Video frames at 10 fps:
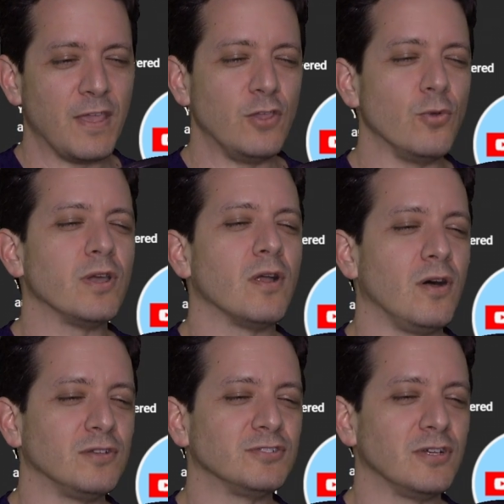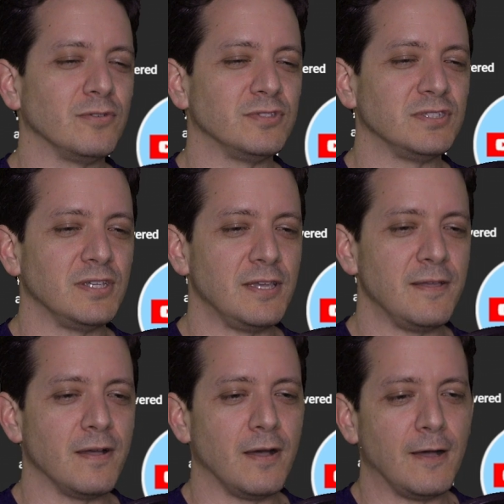You can also
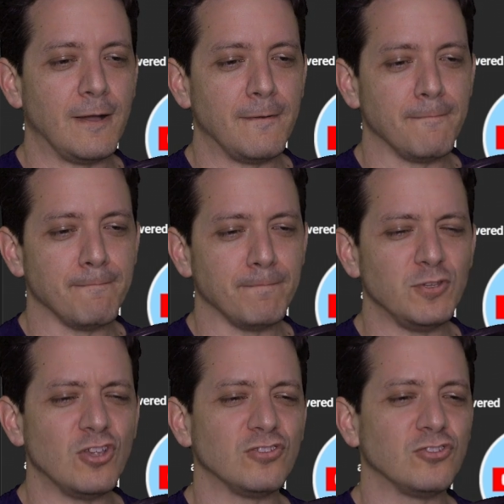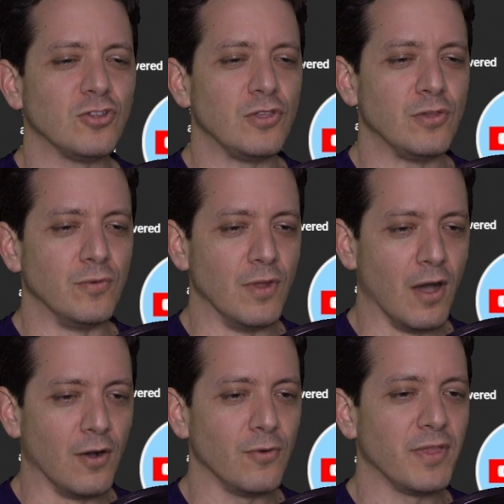see, just so you
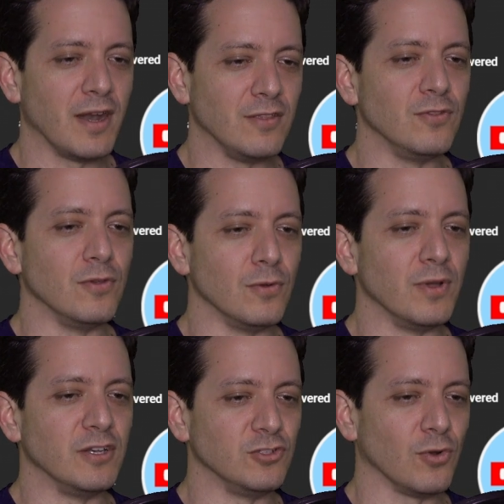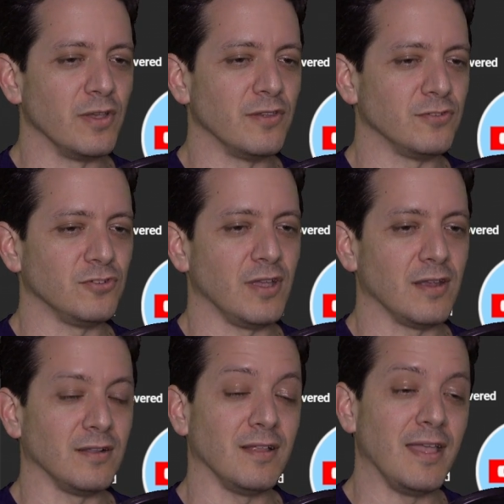know that I do enjoy this
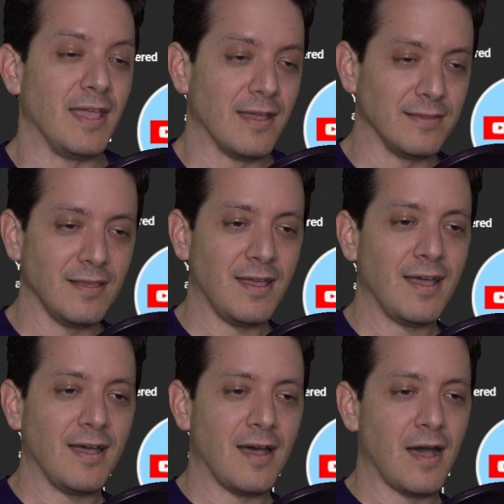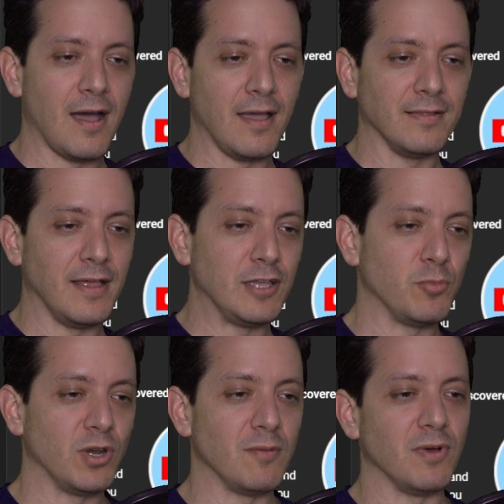channel and I like
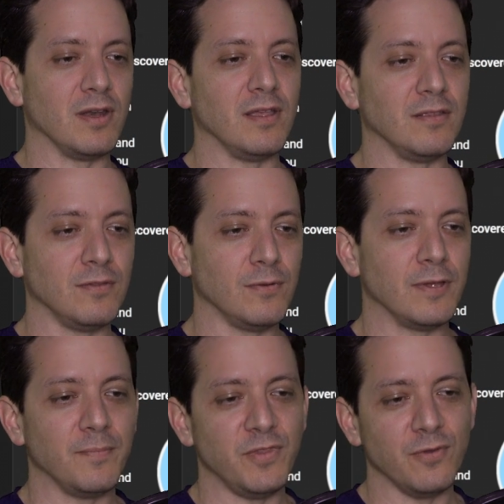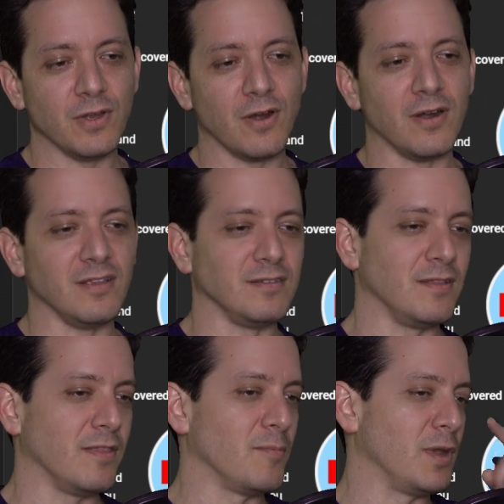putting money into it. You can already see
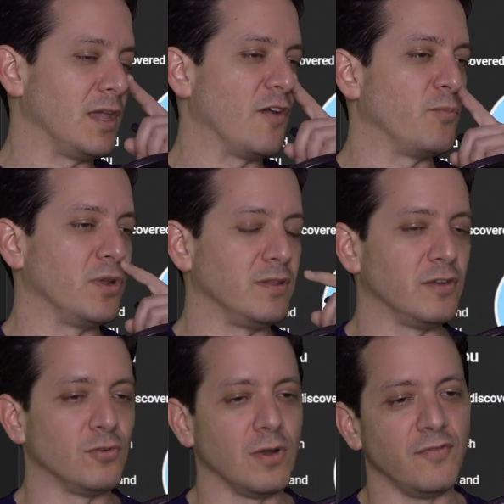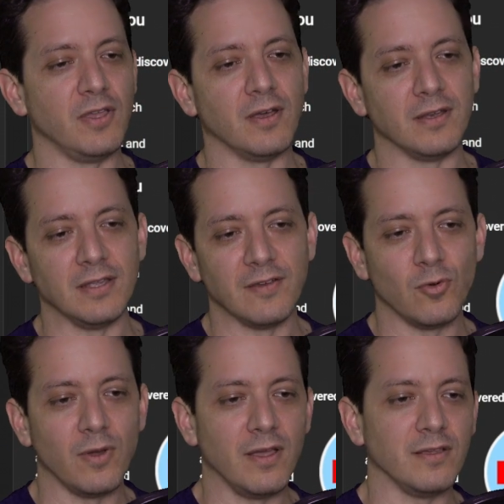that the money I've put into trivia and
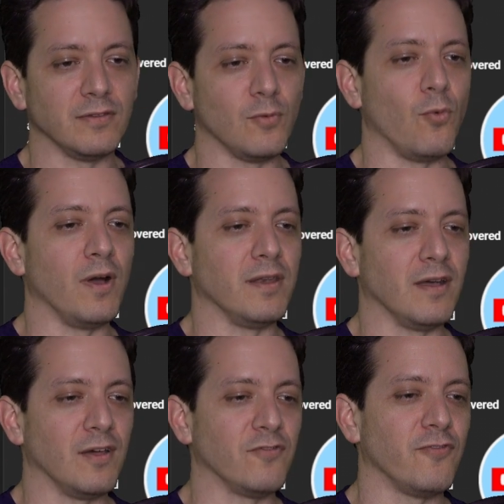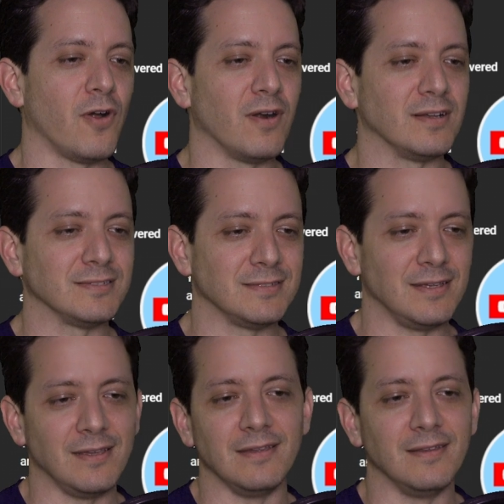giveaways and whatnot far
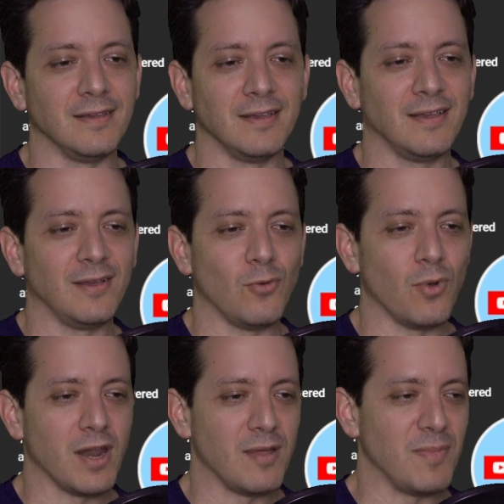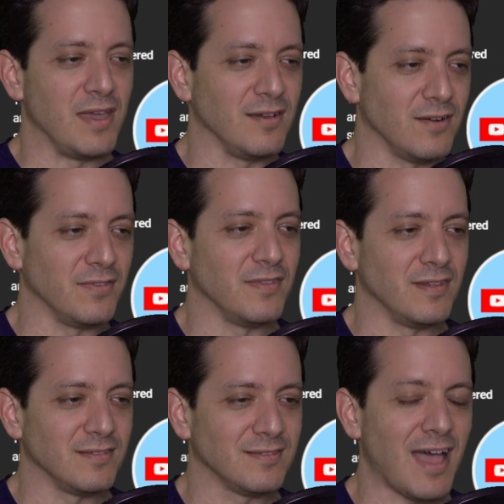exceed what I make on this.